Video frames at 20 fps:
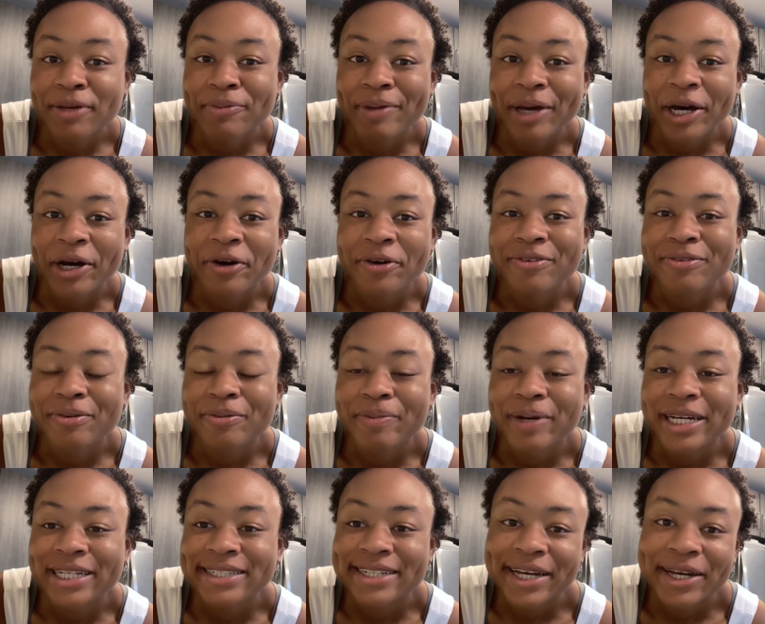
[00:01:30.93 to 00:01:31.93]
back over my
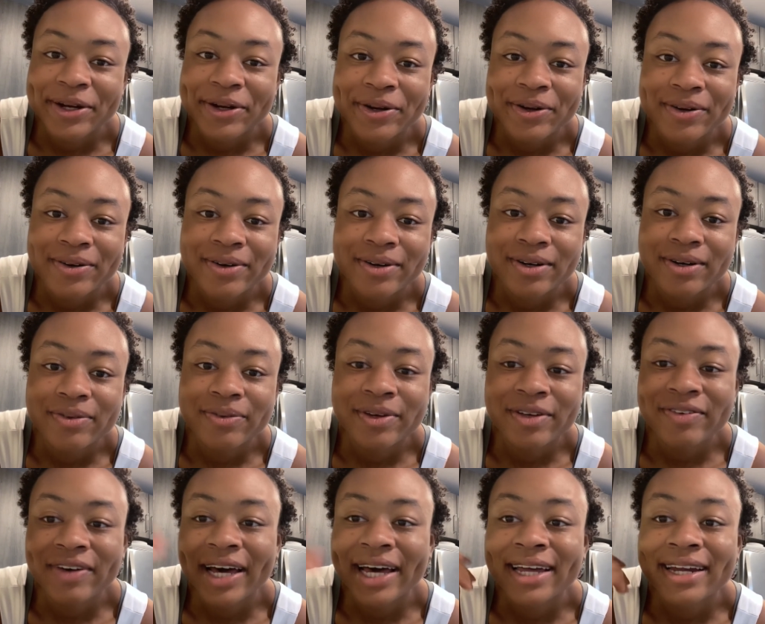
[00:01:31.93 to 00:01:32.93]
channel, we've
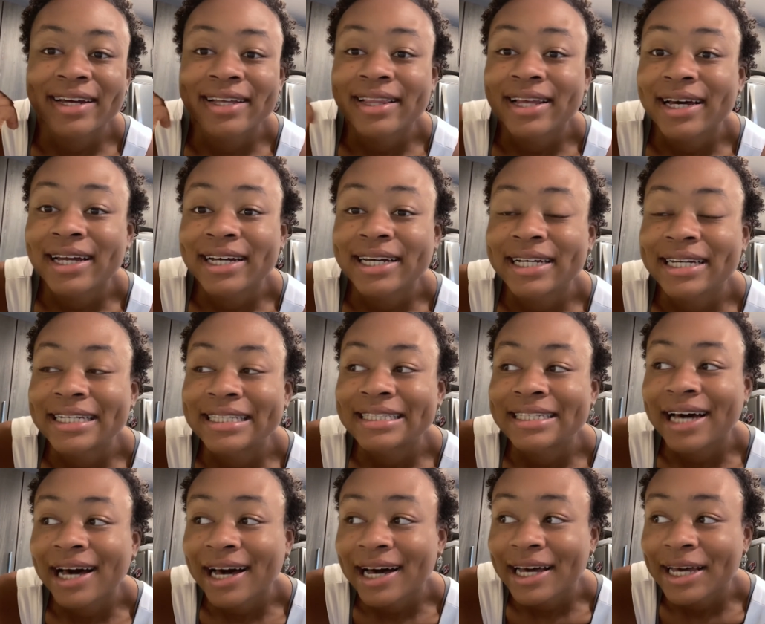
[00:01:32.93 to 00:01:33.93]
had a lot of good
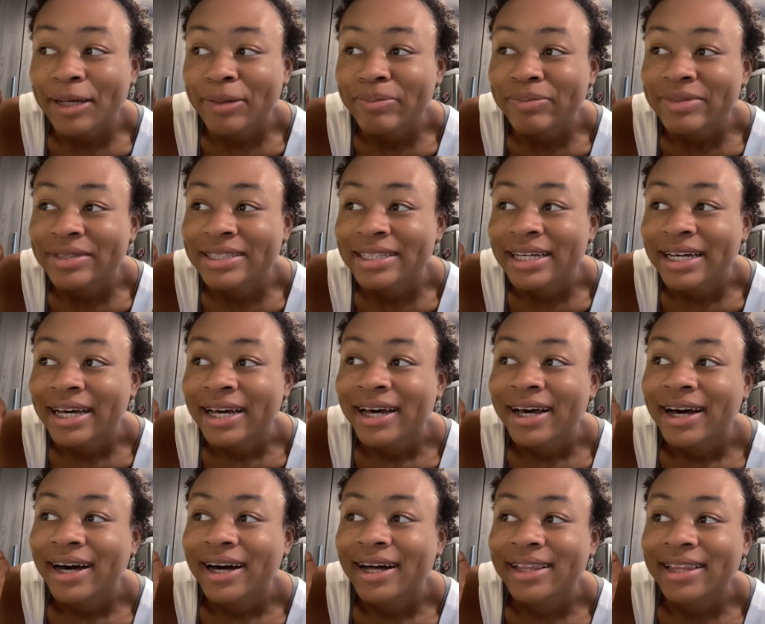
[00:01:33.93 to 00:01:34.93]
times,
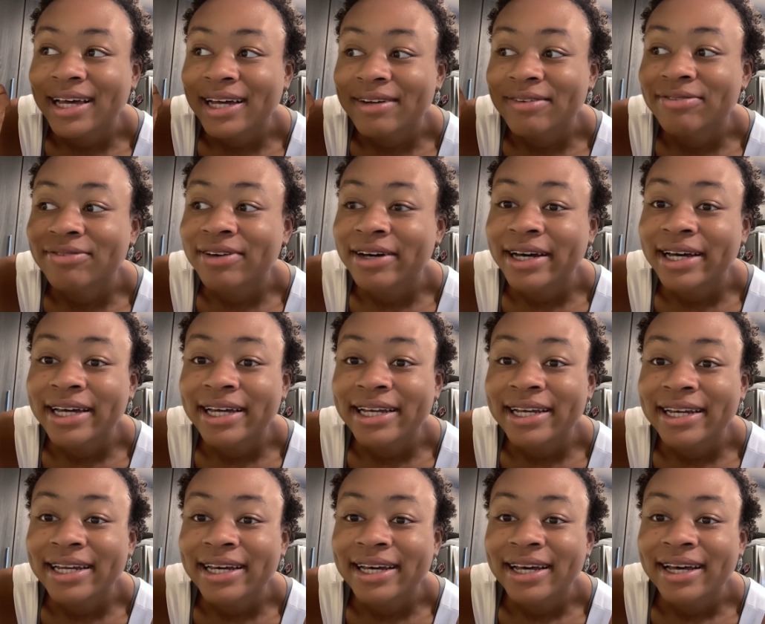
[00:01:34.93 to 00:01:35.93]
a lot of
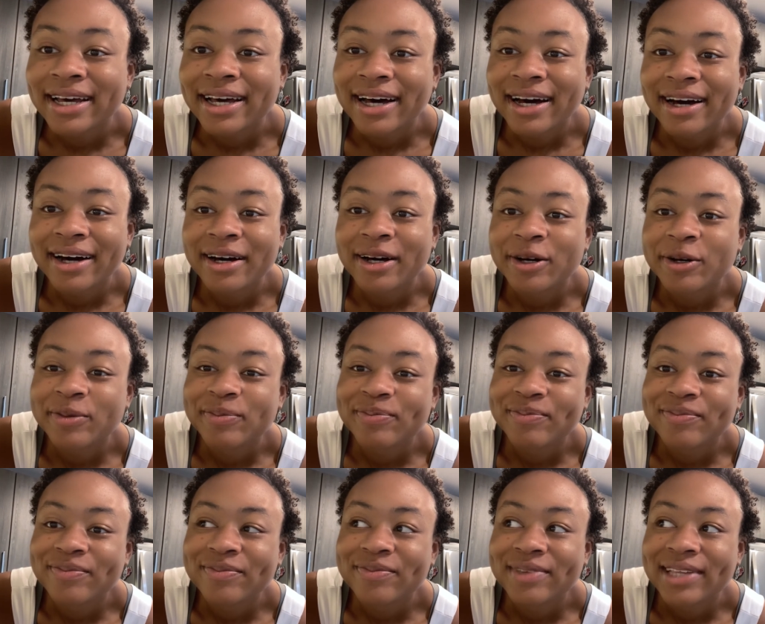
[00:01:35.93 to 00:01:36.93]
fun. Um,
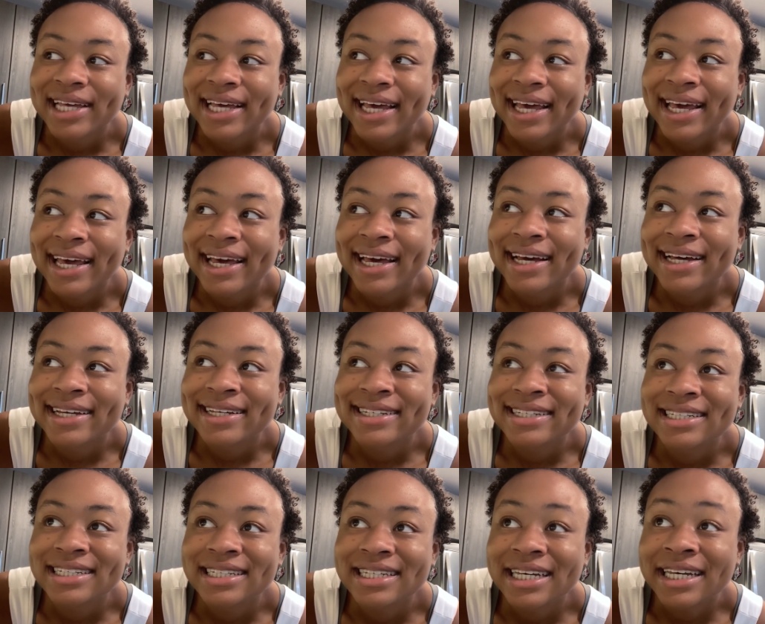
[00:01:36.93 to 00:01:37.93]
and
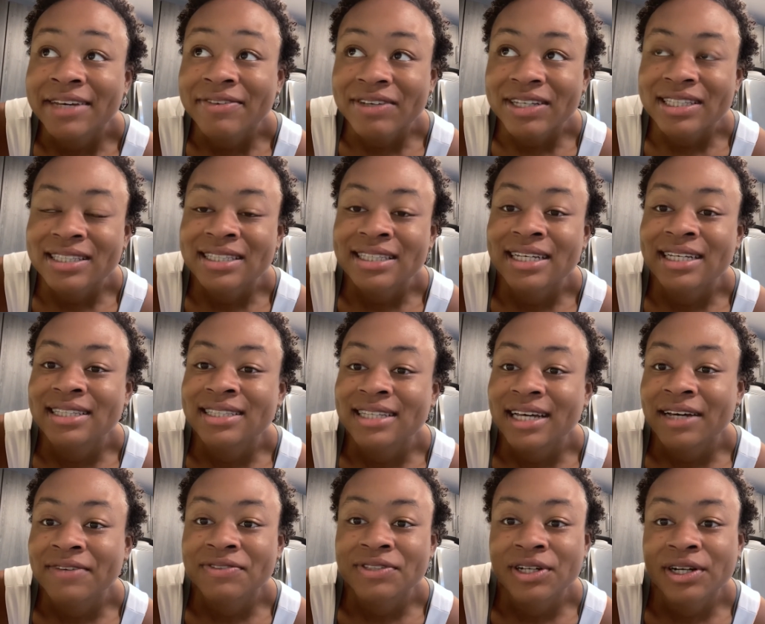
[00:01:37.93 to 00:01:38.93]
even since
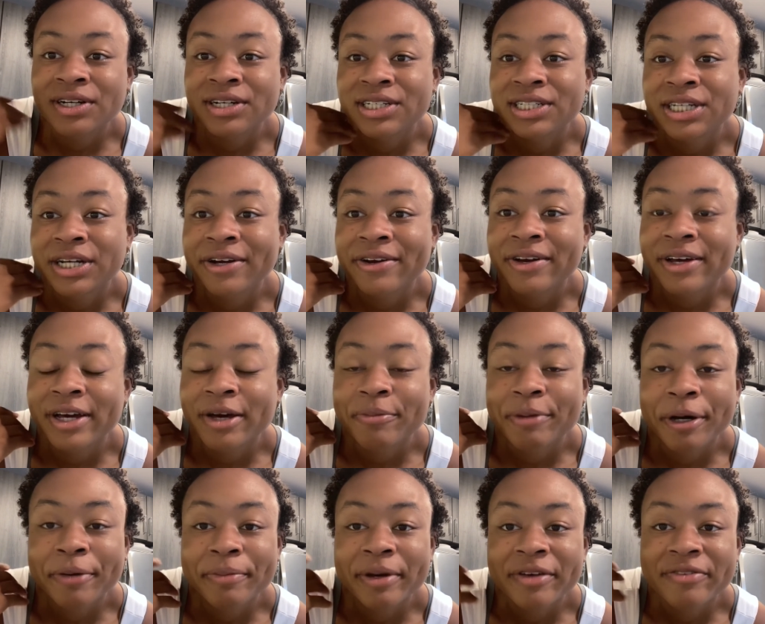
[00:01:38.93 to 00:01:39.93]
I've started sharing
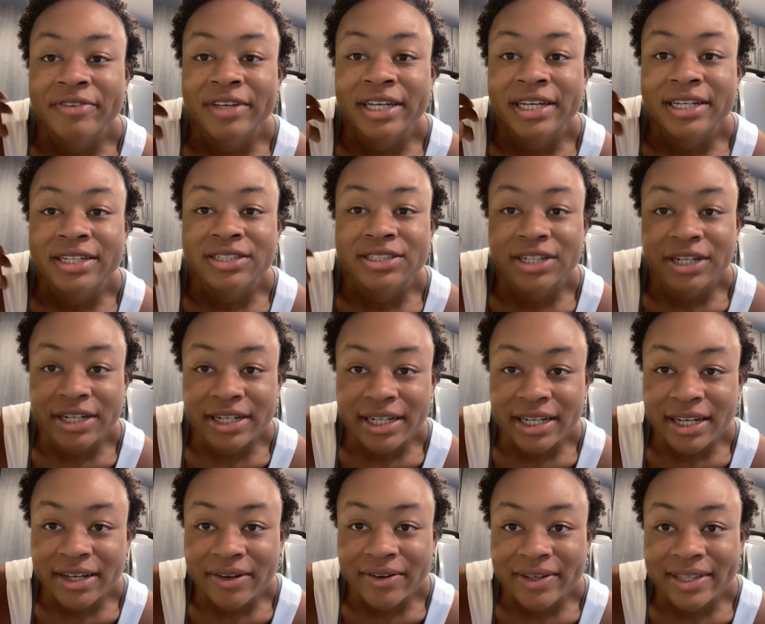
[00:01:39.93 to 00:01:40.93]
about my vegan
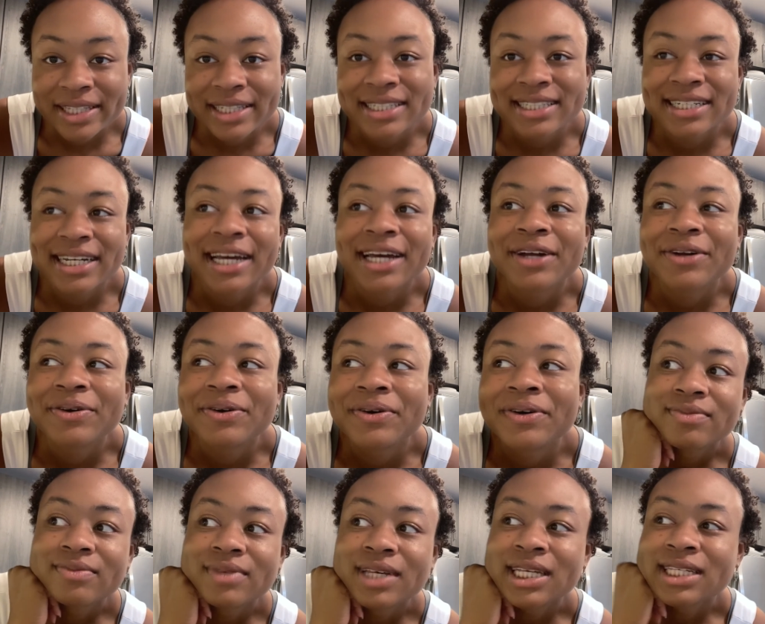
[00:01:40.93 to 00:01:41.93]
journey on this channel,
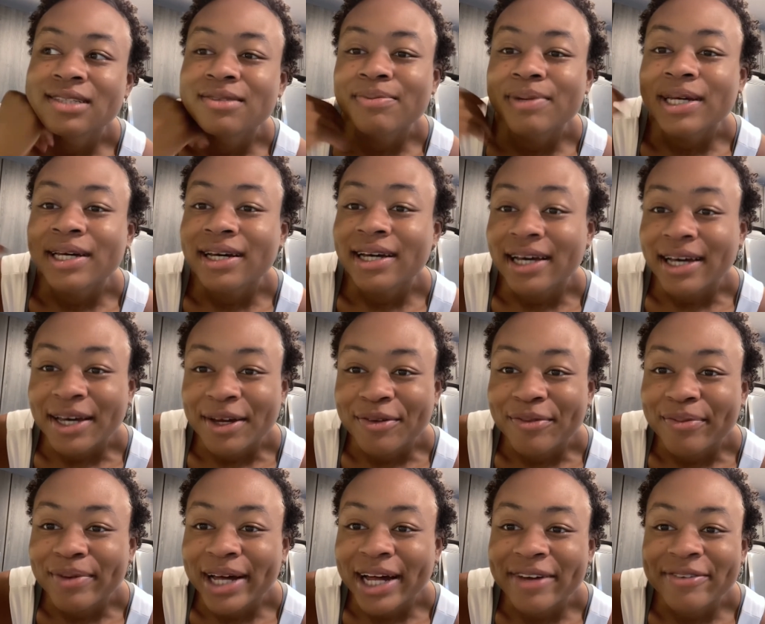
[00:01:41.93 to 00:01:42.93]
it's been good.
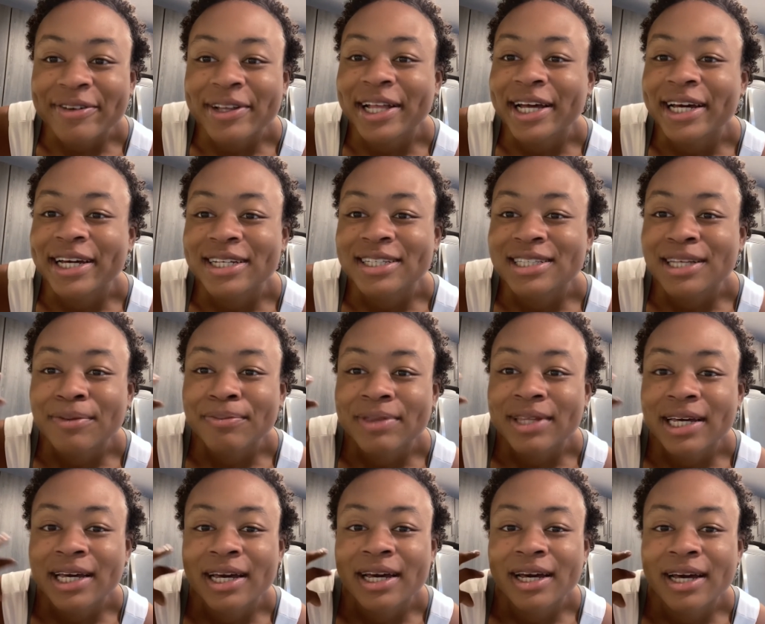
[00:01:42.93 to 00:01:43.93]
But I feel like it's
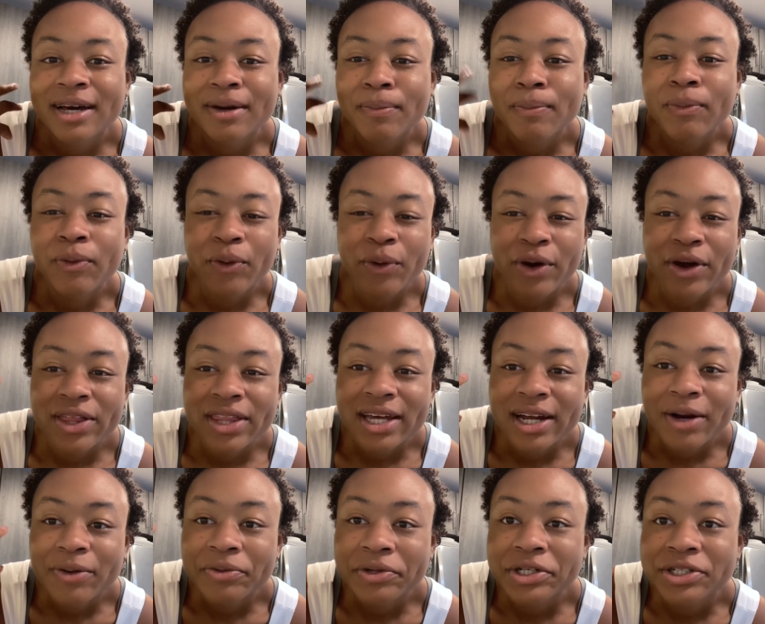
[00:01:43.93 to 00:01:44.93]
something more that I
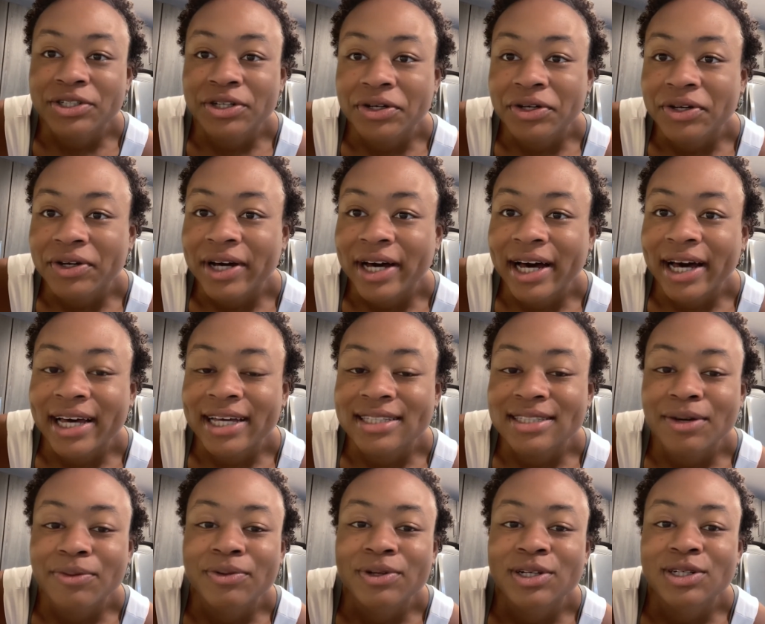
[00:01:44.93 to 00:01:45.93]
want to show you guys. I
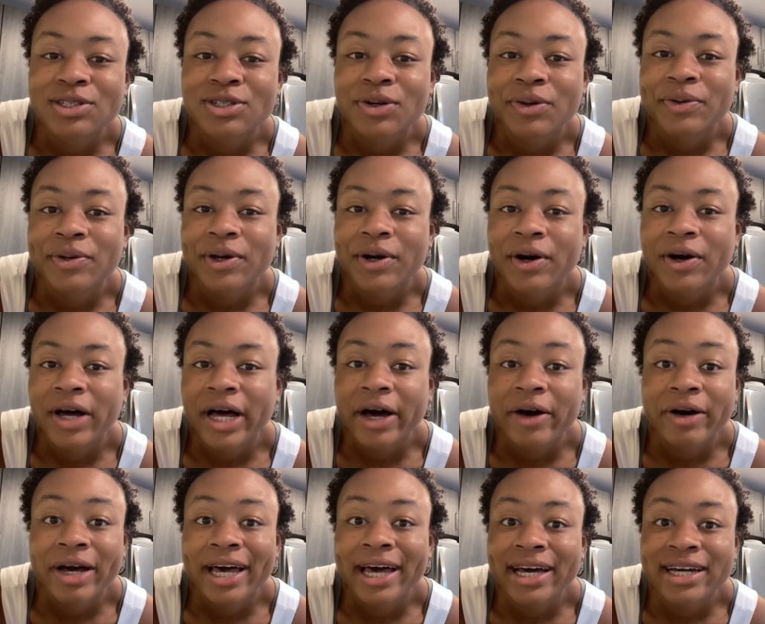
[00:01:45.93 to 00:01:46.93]
want to show y'all how
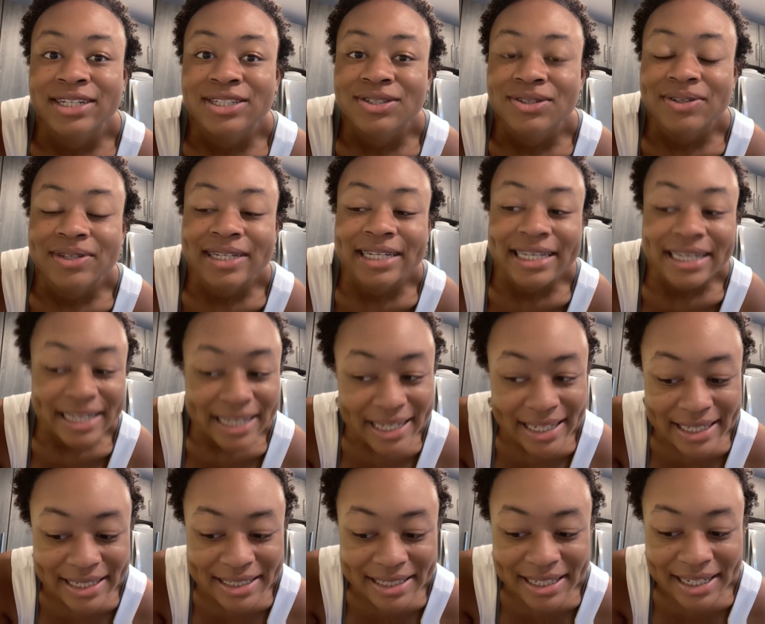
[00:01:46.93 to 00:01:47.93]
I actually
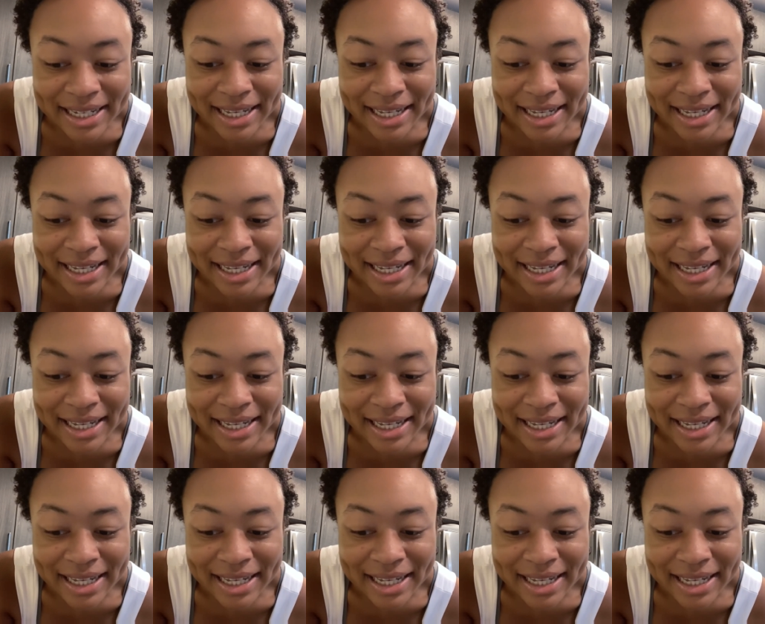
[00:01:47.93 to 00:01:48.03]
eat.